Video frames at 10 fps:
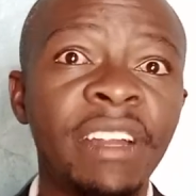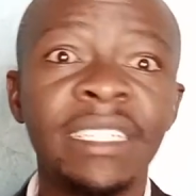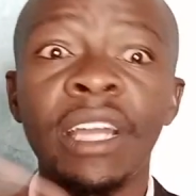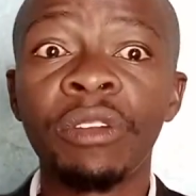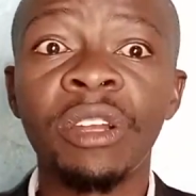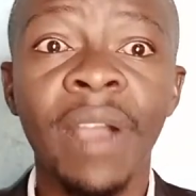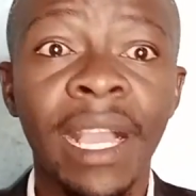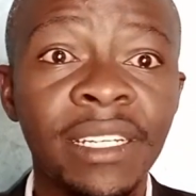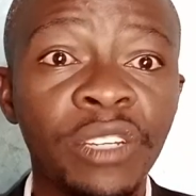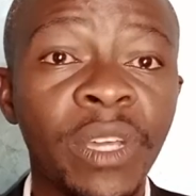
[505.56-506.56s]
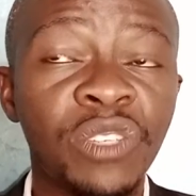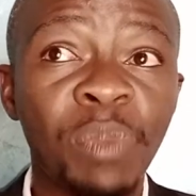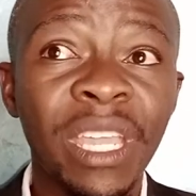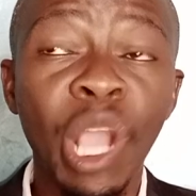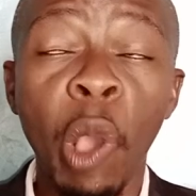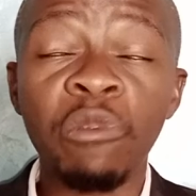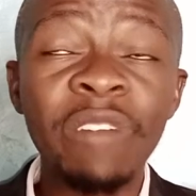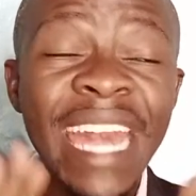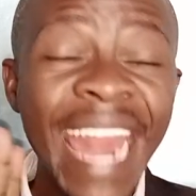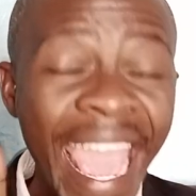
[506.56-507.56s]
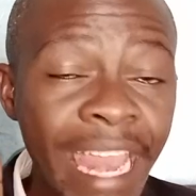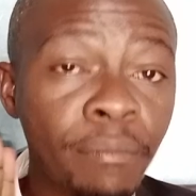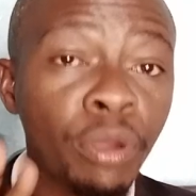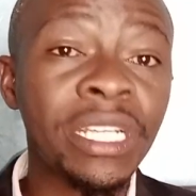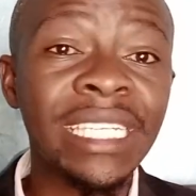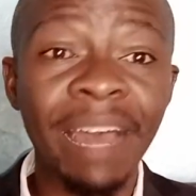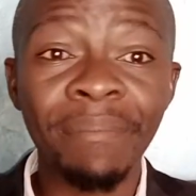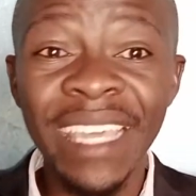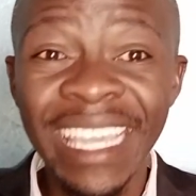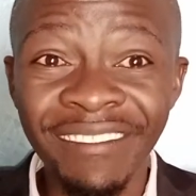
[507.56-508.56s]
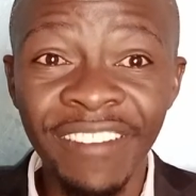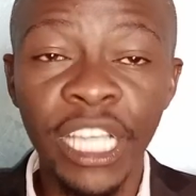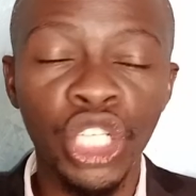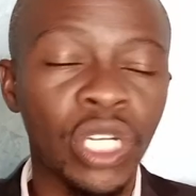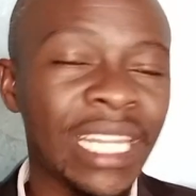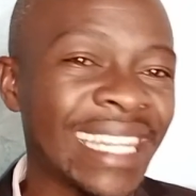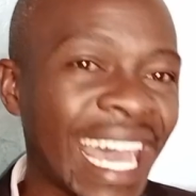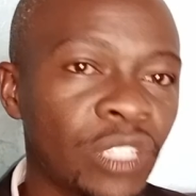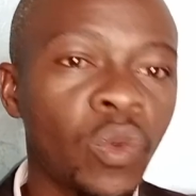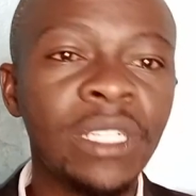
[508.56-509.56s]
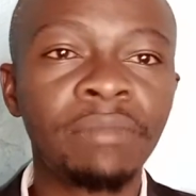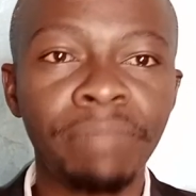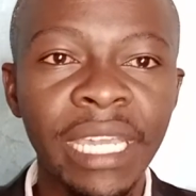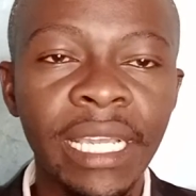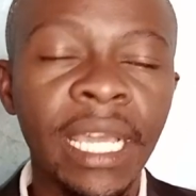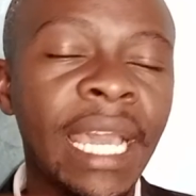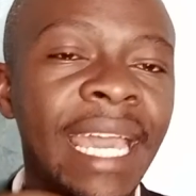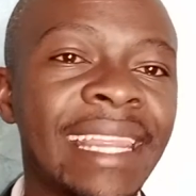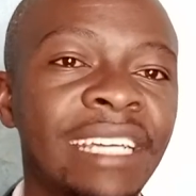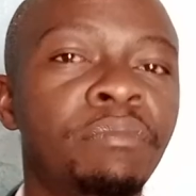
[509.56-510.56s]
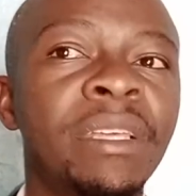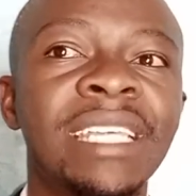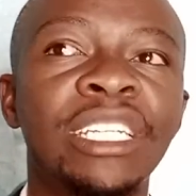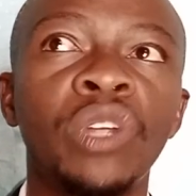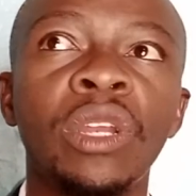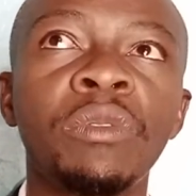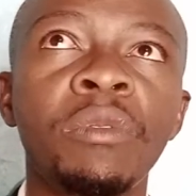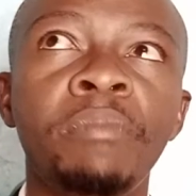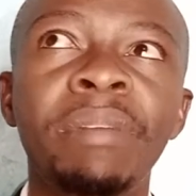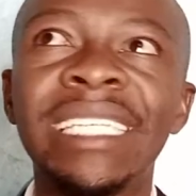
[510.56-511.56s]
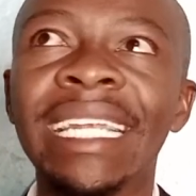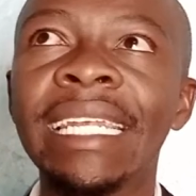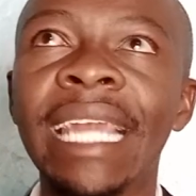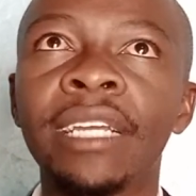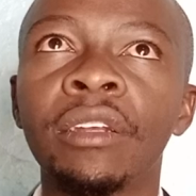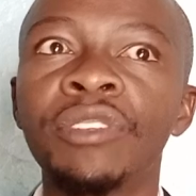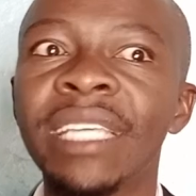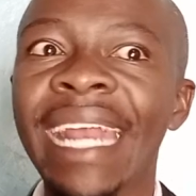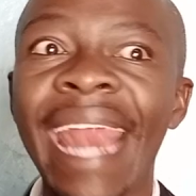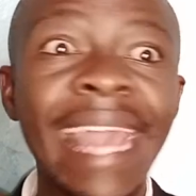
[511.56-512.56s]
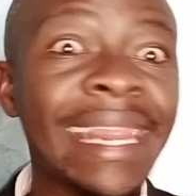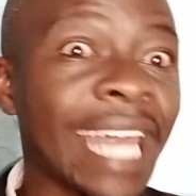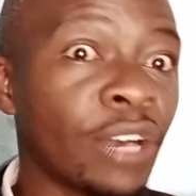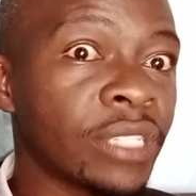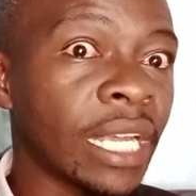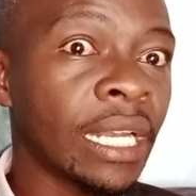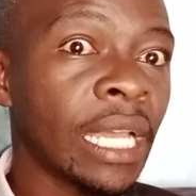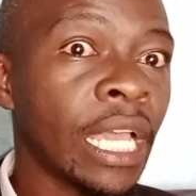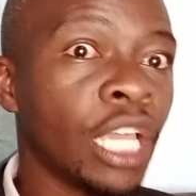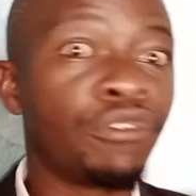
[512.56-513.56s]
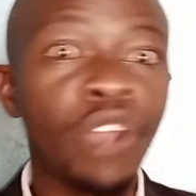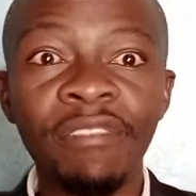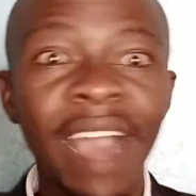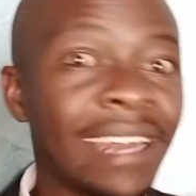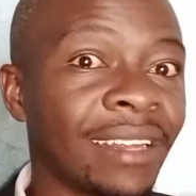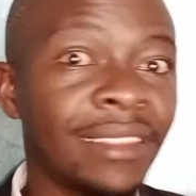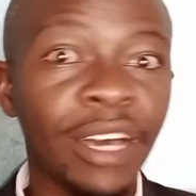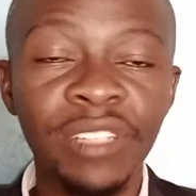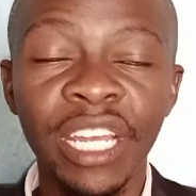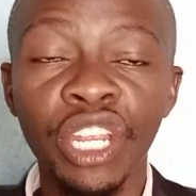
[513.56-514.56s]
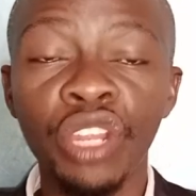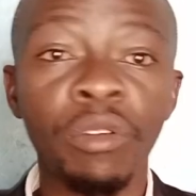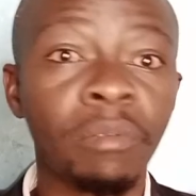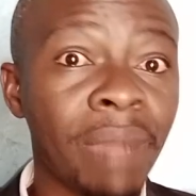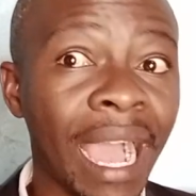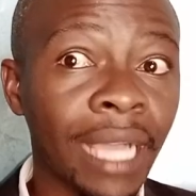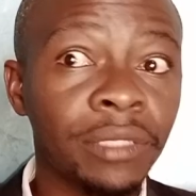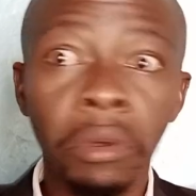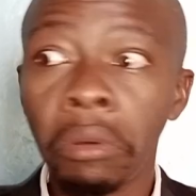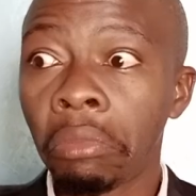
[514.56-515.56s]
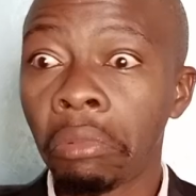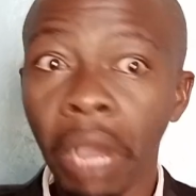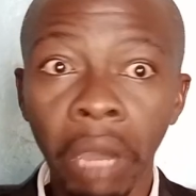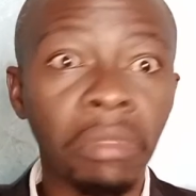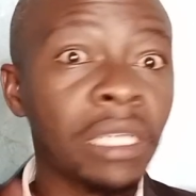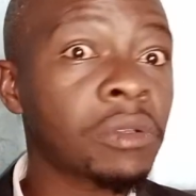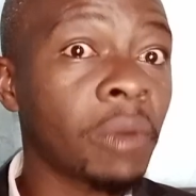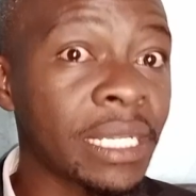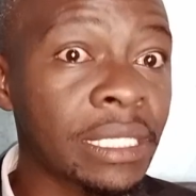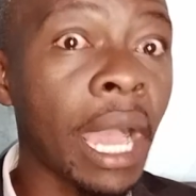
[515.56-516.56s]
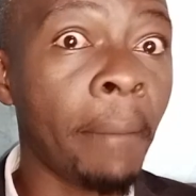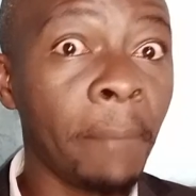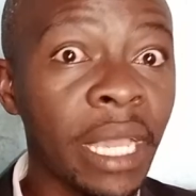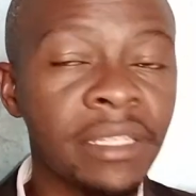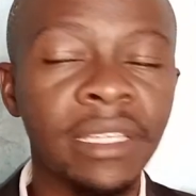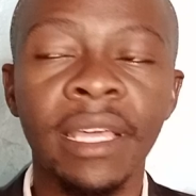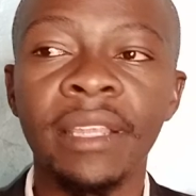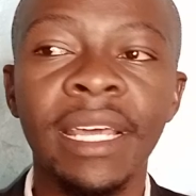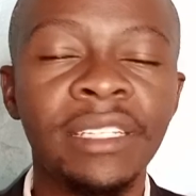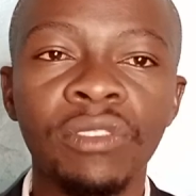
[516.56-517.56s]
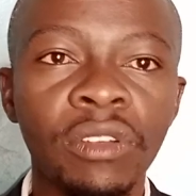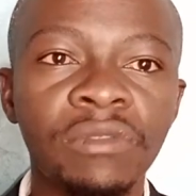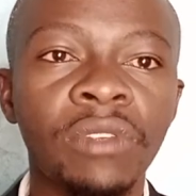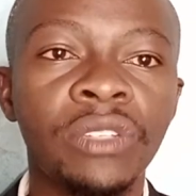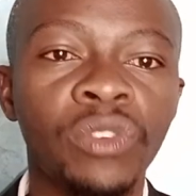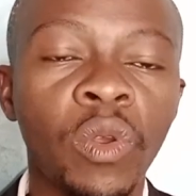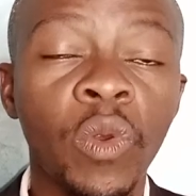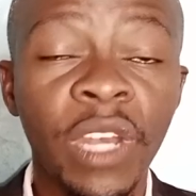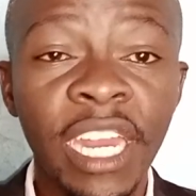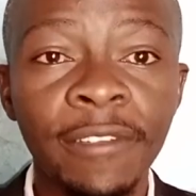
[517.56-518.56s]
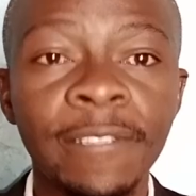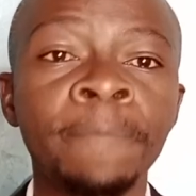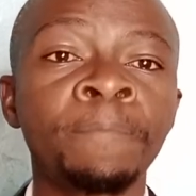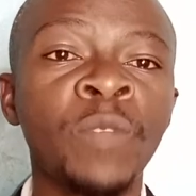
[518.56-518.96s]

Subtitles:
Right now in our country, we are speaking of 9 point something inflation. That's quite big, and that means that you're basically like losing 9,000 if you have 100,000 in your bank. So wow, that's quite amazing, and that's not so good news.